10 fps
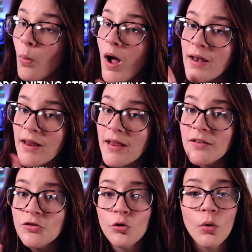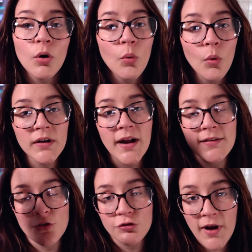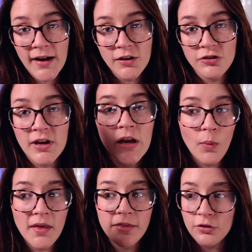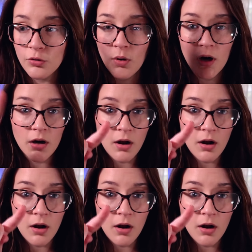what is your organizing strategy with your